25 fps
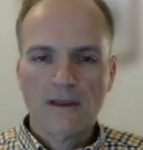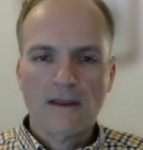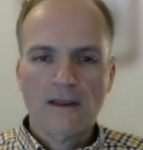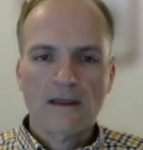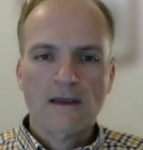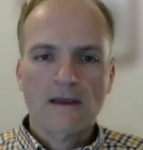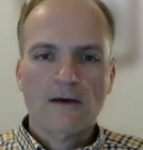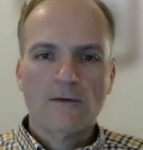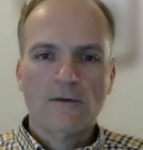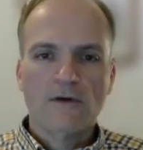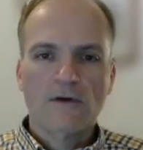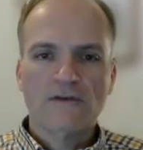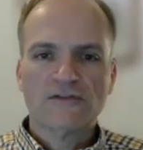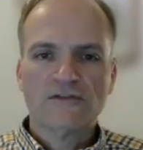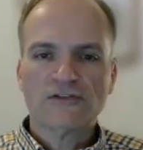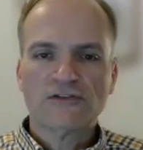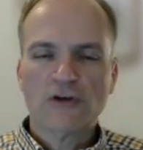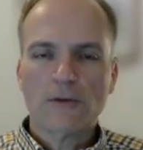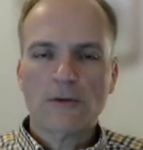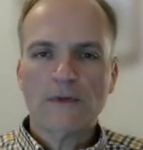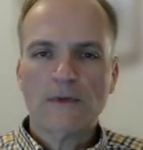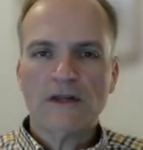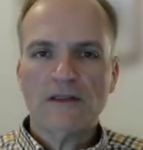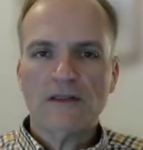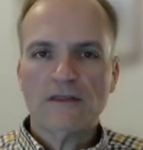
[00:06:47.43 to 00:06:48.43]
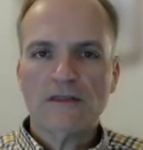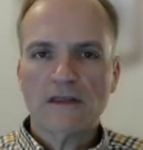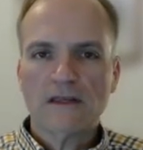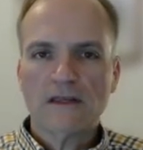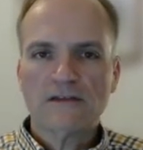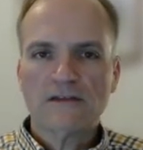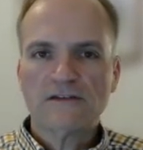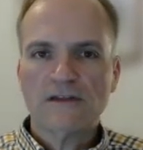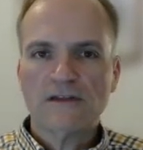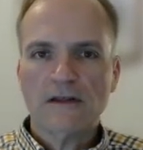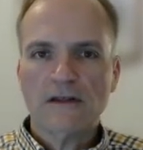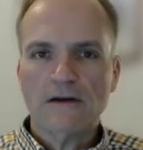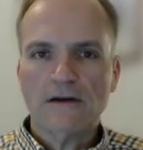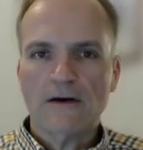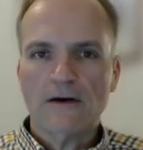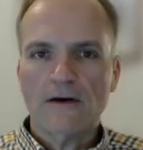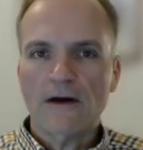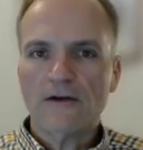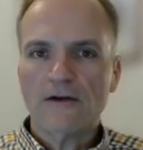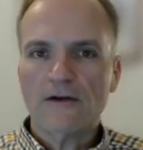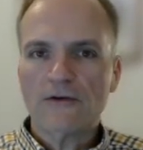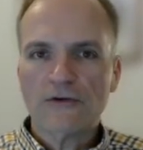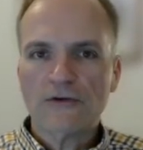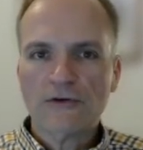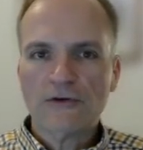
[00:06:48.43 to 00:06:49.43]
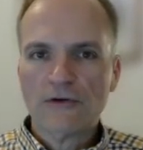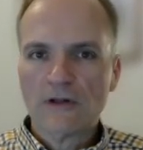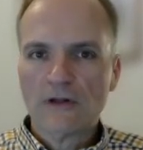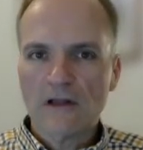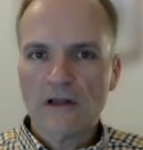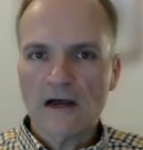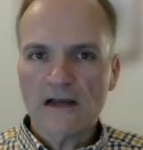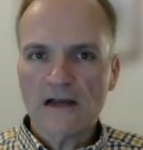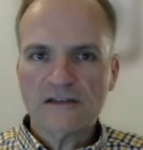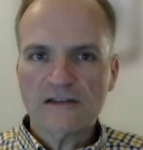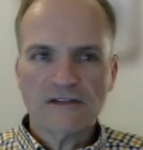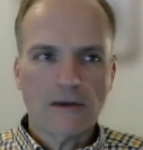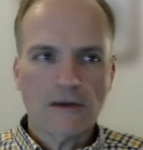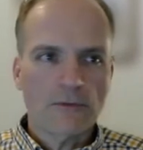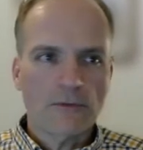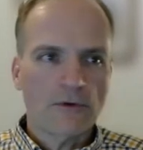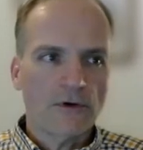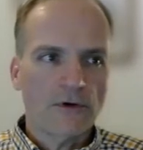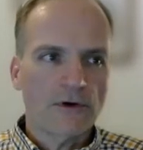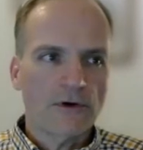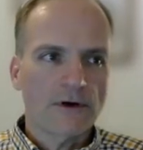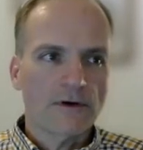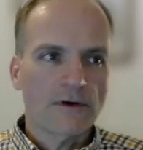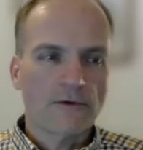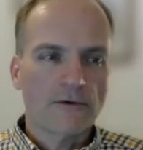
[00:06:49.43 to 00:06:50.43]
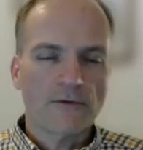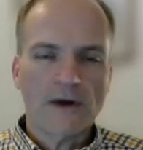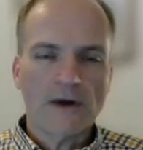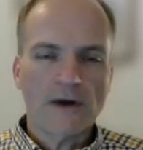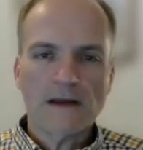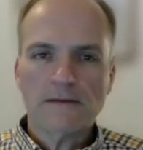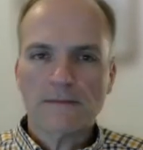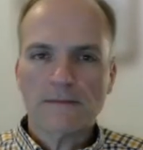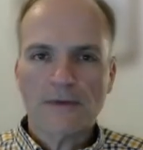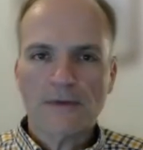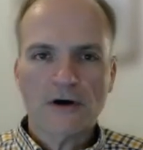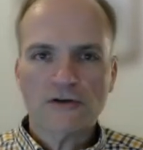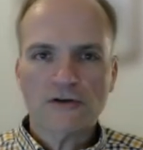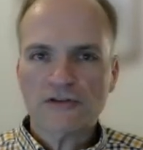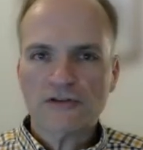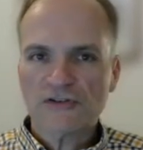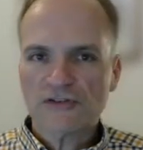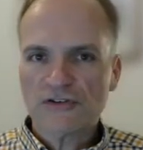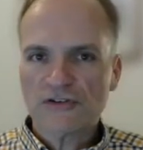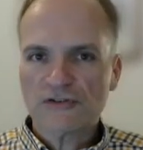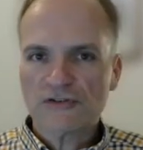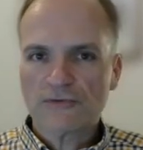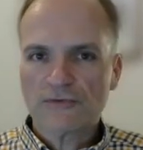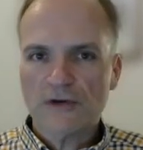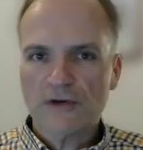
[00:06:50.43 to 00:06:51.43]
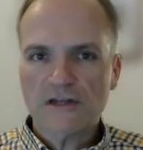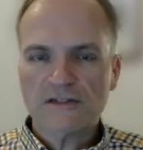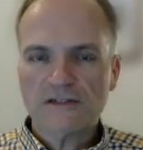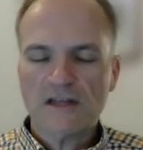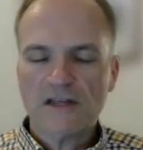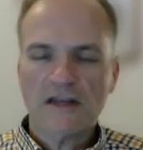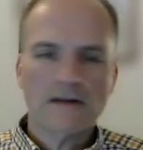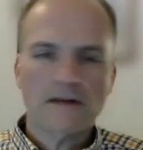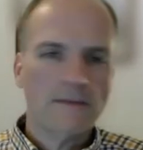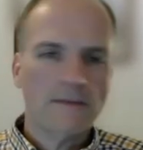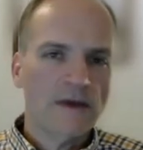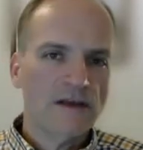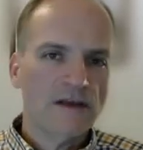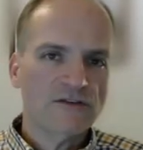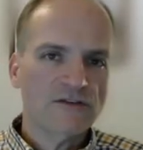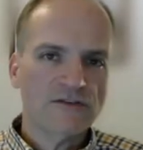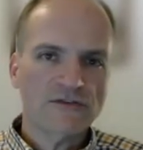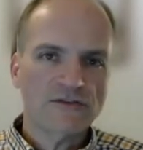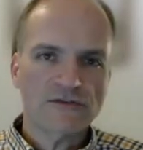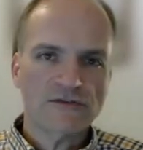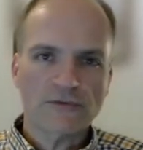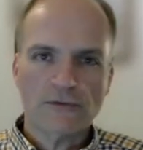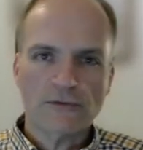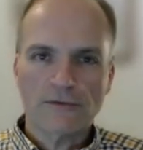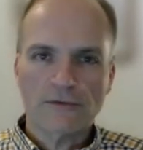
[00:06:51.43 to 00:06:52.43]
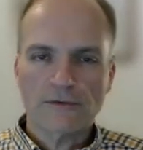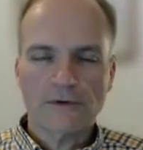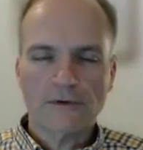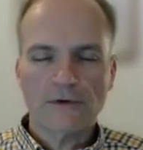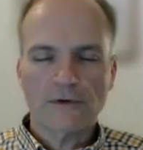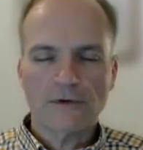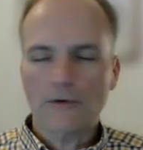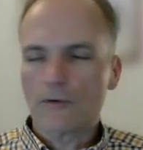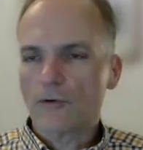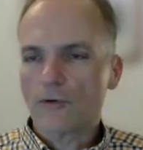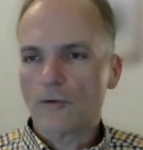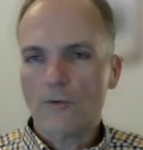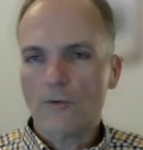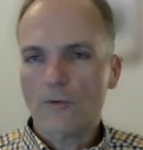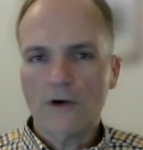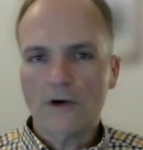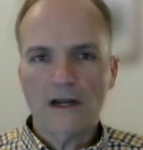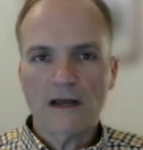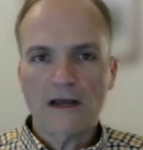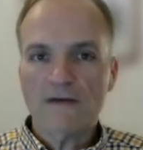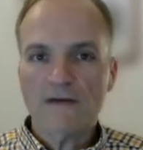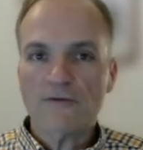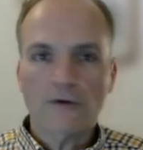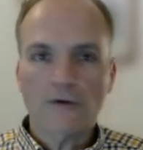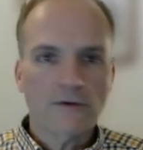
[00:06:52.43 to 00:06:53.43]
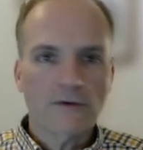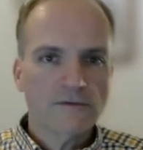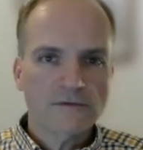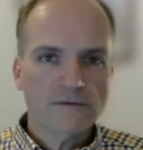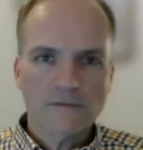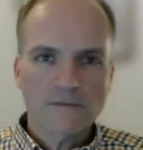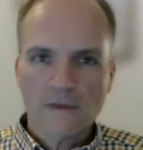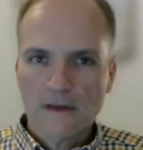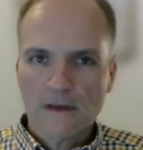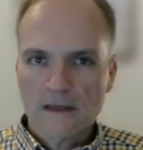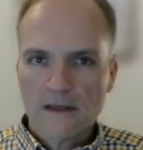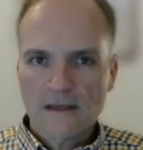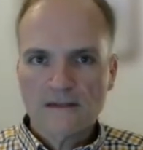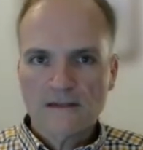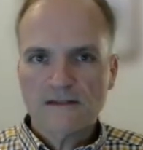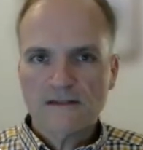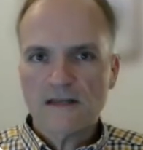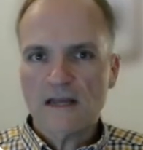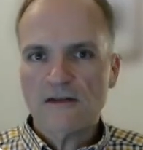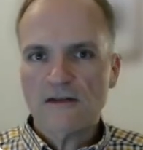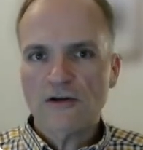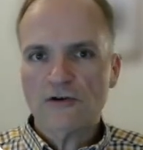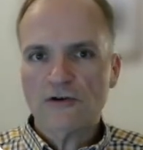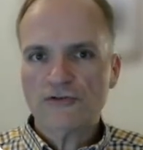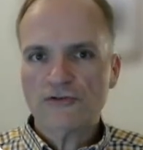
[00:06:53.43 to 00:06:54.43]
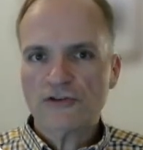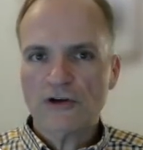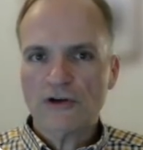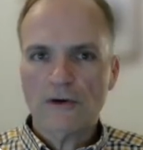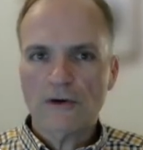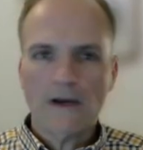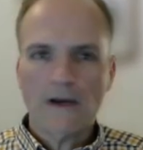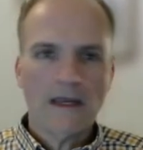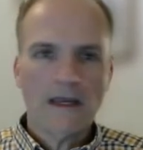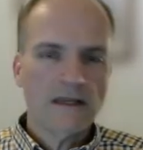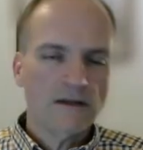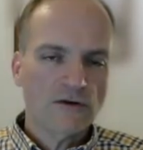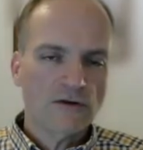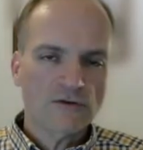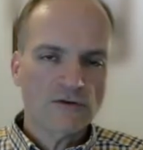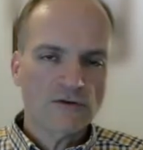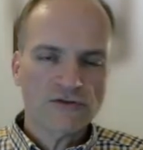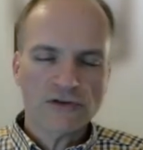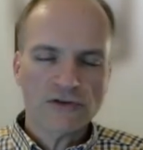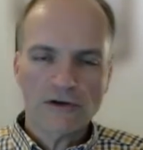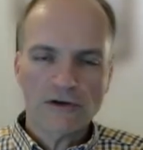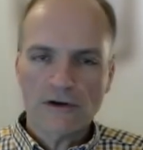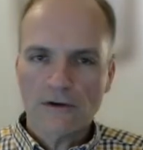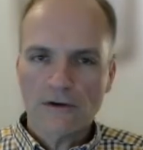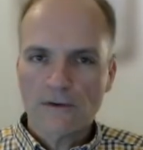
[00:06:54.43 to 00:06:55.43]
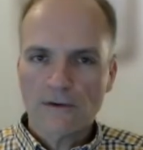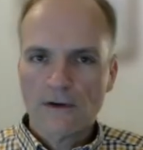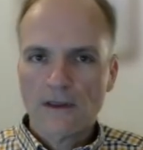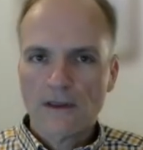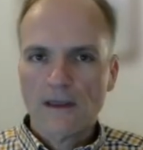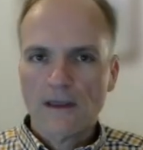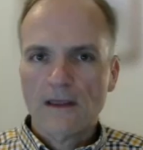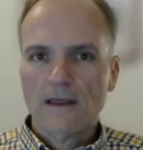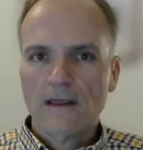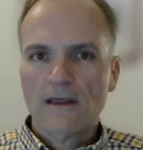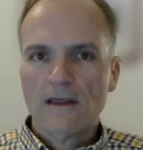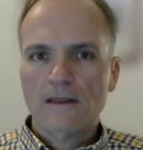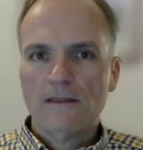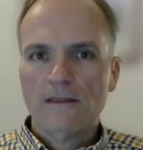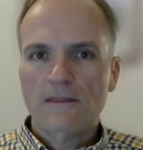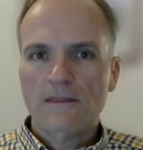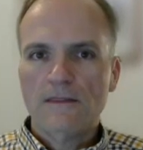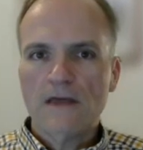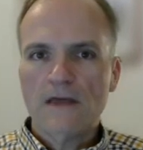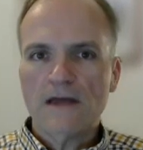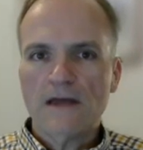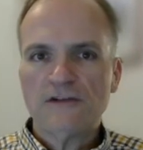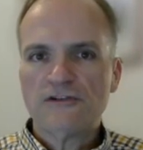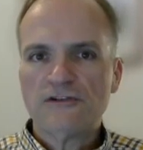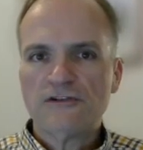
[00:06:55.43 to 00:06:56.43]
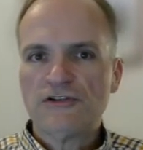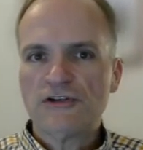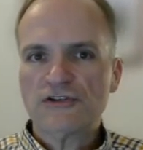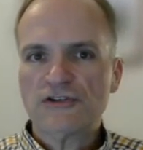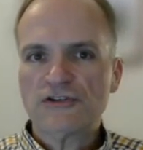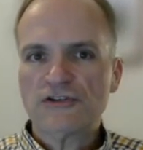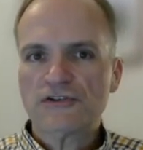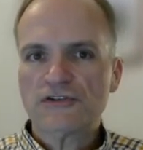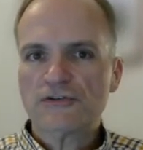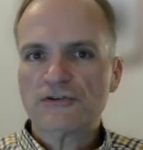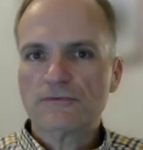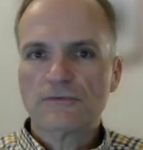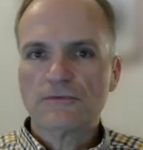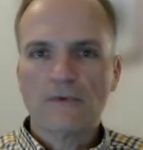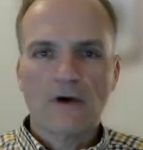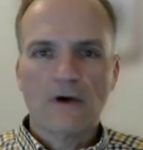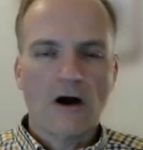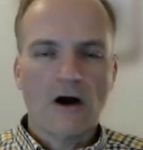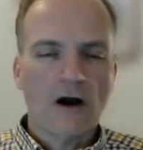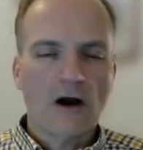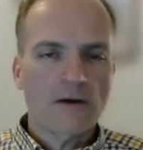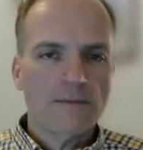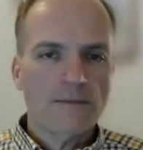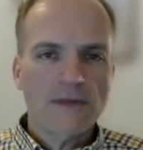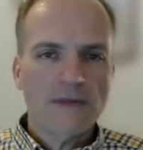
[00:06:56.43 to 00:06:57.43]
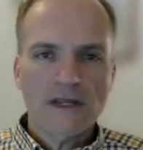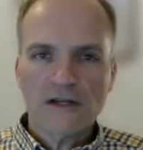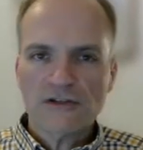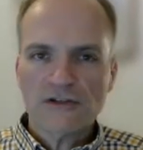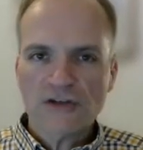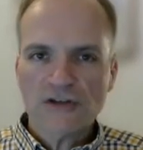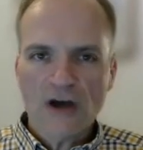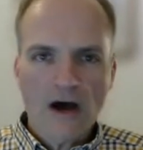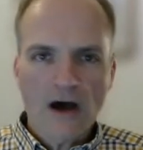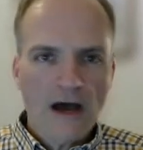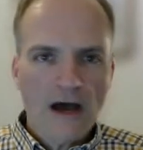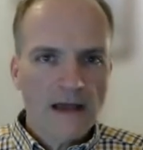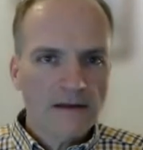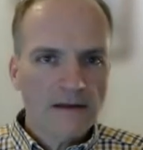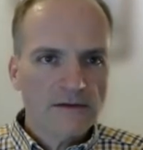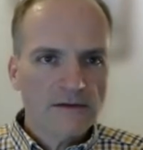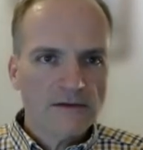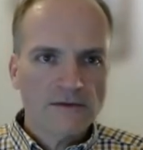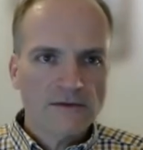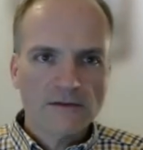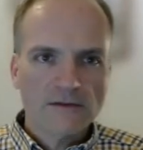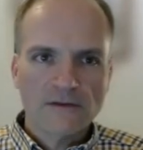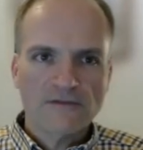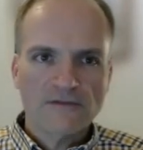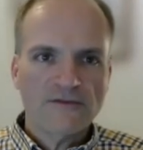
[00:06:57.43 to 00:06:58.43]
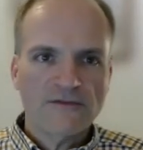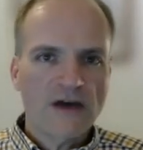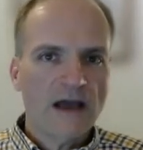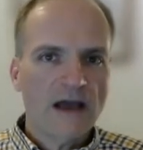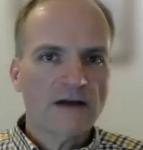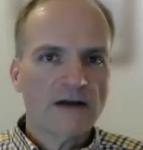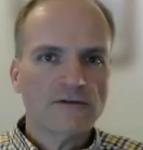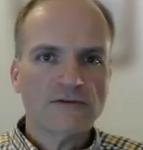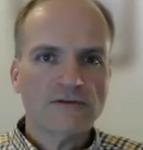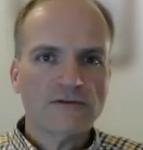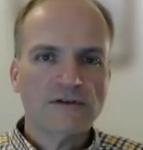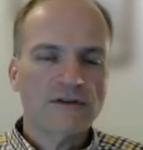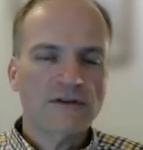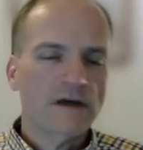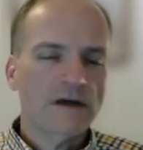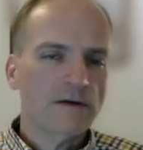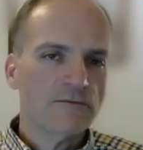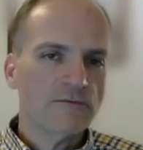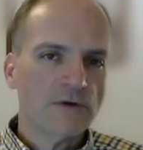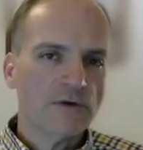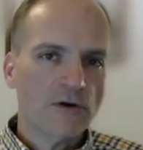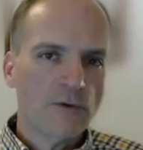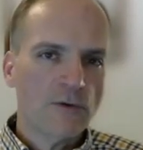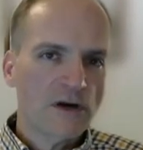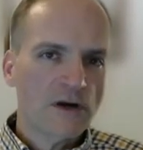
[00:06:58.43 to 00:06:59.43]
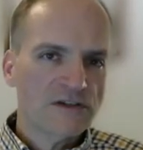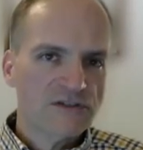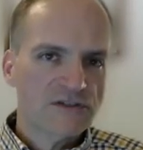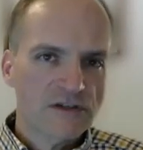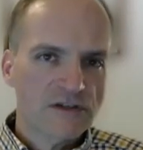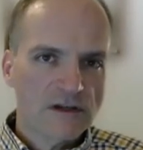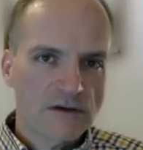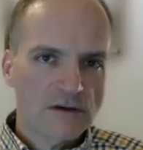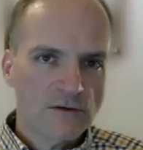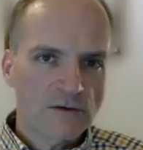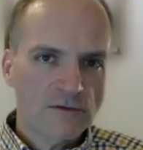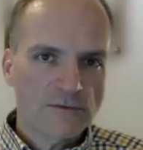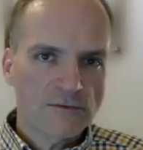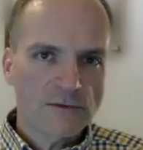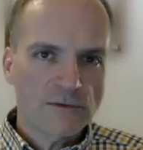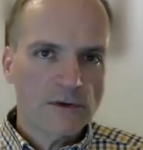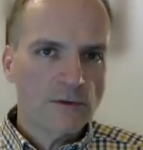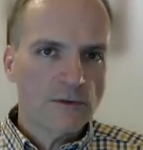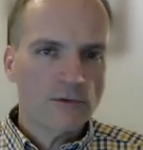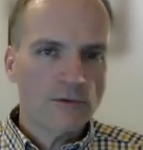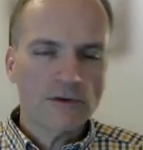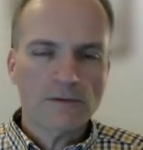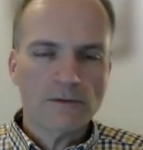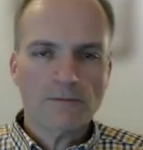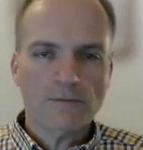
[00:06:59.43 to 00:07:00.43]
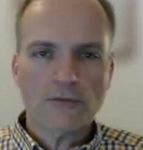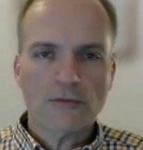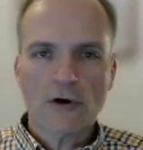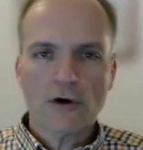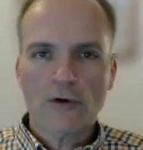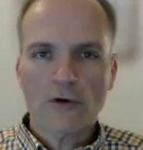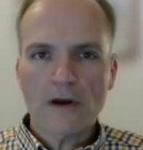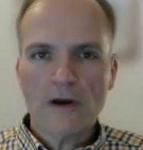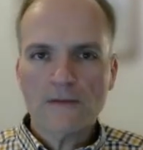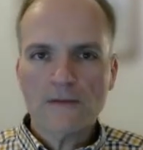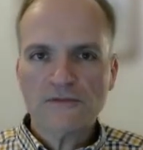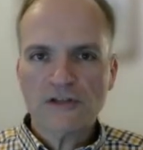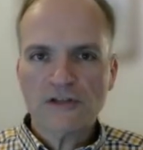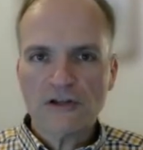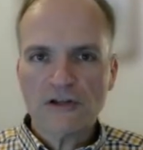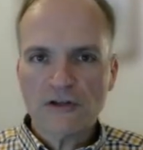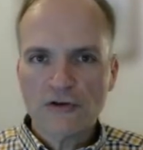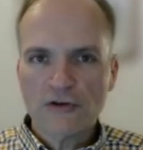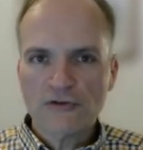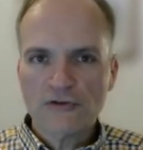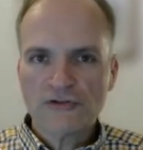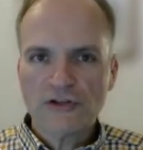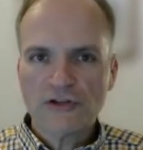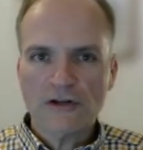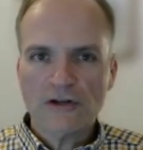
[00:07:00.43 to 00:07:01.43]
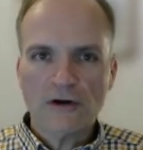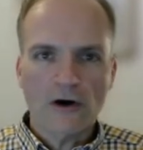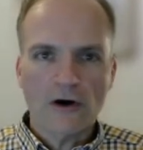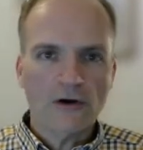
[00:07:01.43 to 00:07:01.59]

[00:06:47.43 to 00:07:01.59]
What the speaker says: We have so many things that are underutilized that were great purchases, great databases, or whatever 10 years ago, 8 years ago, that just aren't being taught. The faculty that requested it or the programs that used it aren't